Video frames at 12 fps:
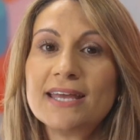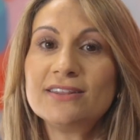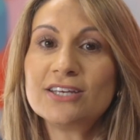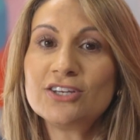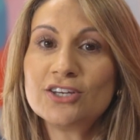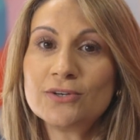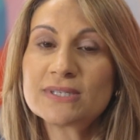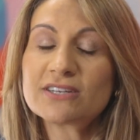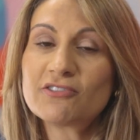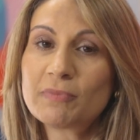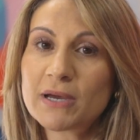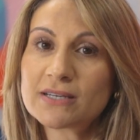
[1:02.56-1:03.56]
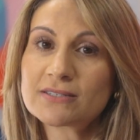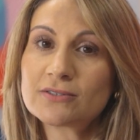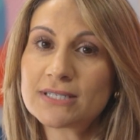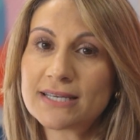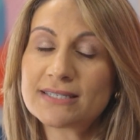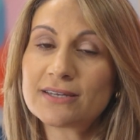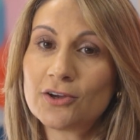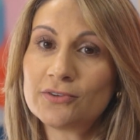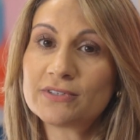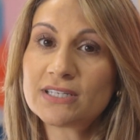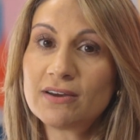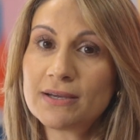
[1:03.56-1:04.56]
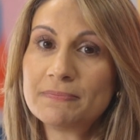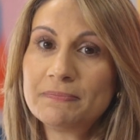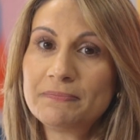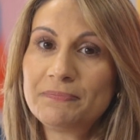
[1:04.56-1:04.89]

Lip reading: in the use of personal data over time.